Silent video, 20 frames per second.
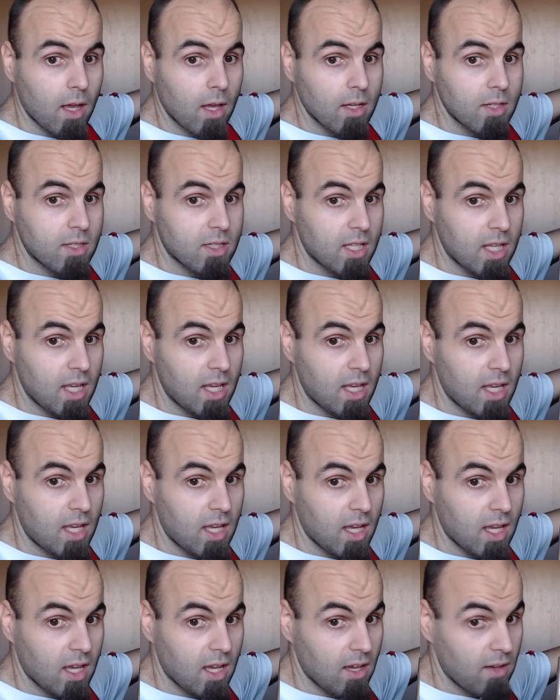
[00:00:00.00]

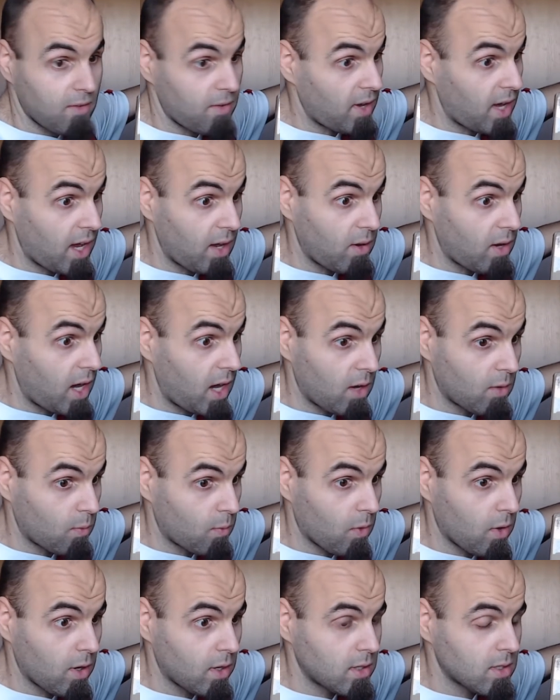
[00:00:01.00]
see how it
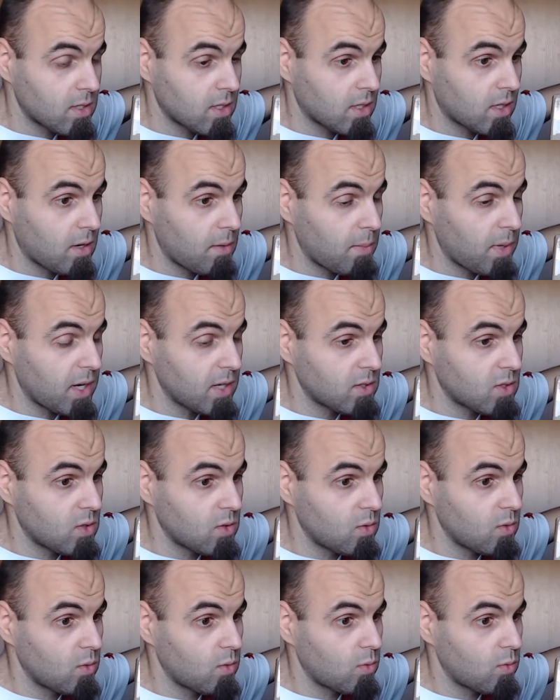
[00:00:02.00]
works compared
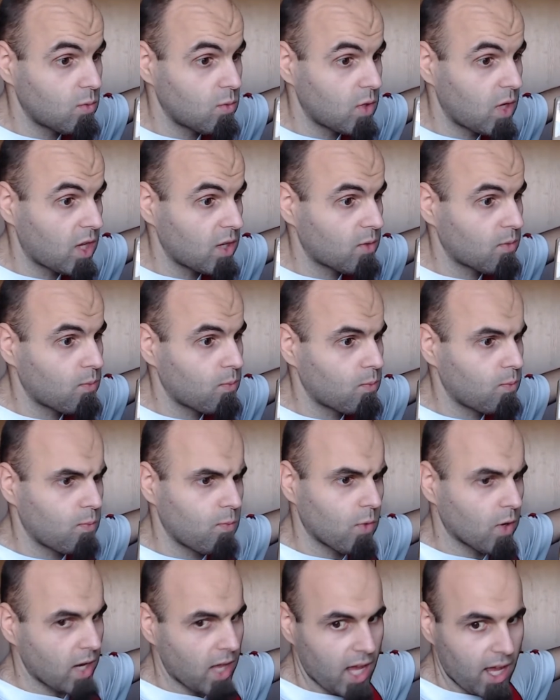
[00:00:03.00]
to not
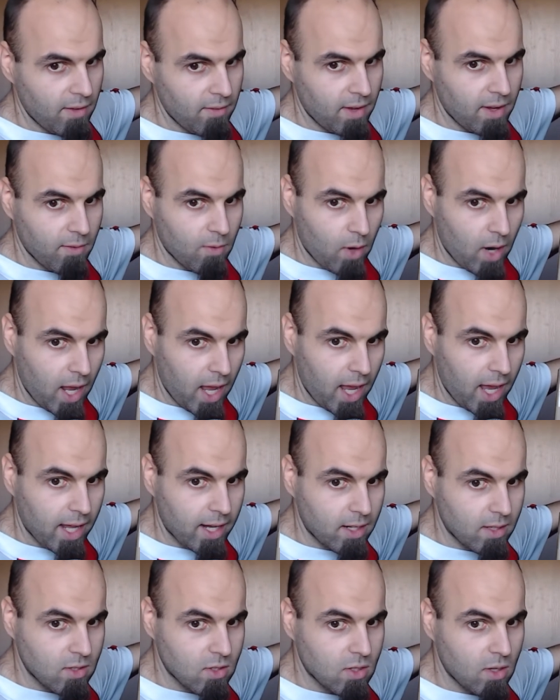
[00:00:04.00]
what I've ever had
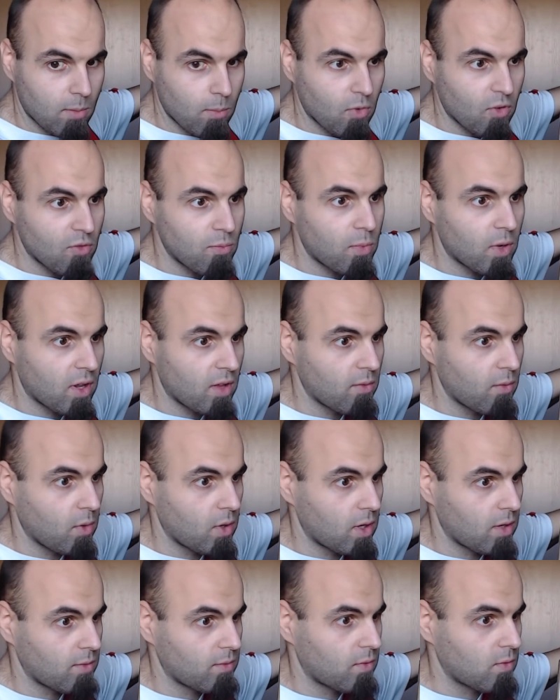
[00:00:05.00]
in Subwoofer, but of
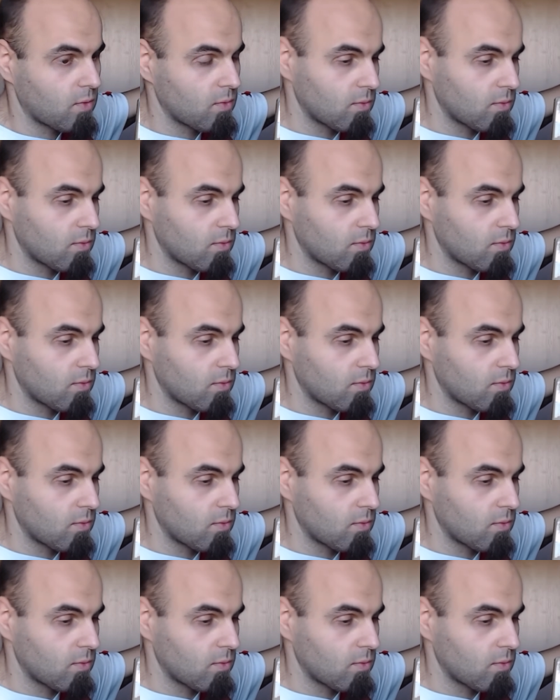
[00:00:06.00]
what I've